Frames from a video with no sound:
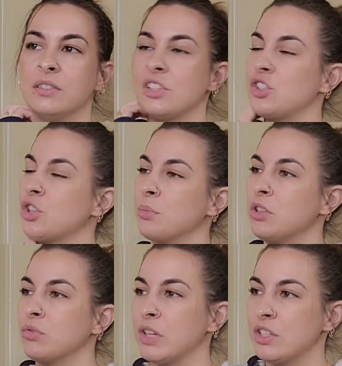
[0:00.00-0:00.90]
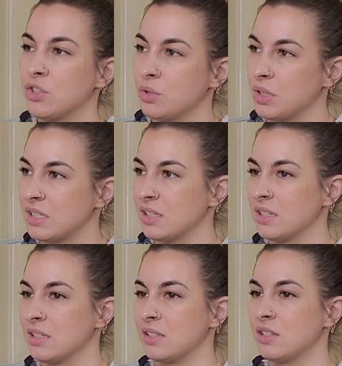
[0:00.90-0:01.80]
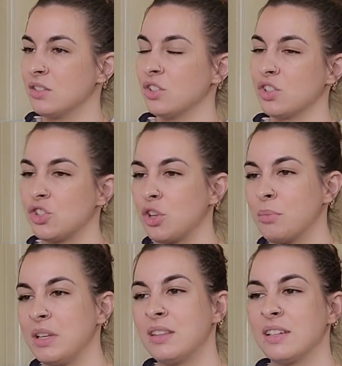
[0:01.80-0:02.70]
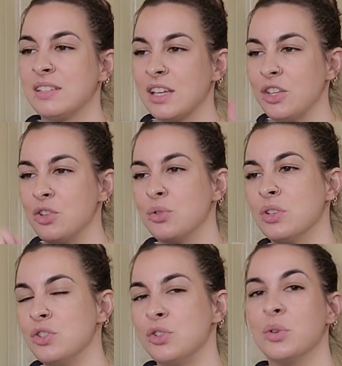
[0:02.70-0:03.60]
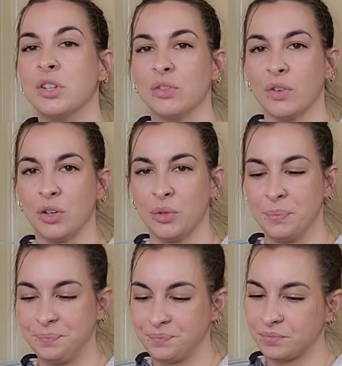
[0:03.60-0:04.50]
There's so many resources. There's so many things that you can do on your own.